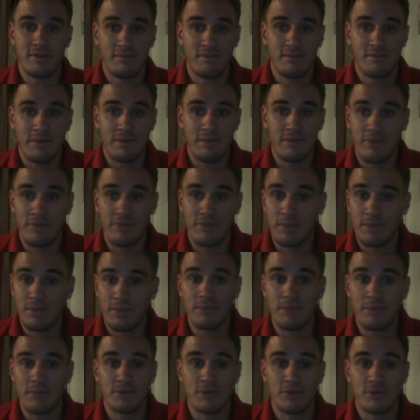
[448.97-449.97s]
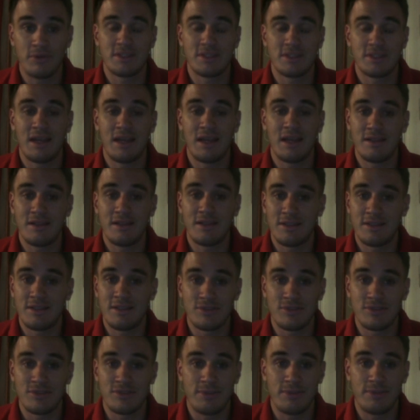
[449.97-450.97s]
if the people are silenced and their
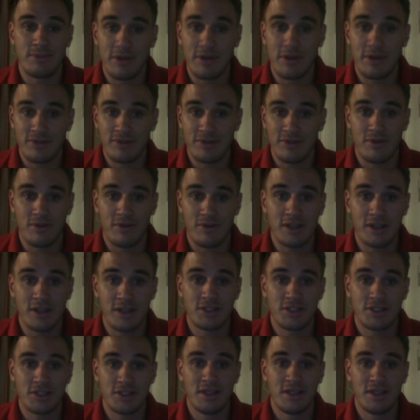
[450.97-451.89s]
spirits crushed,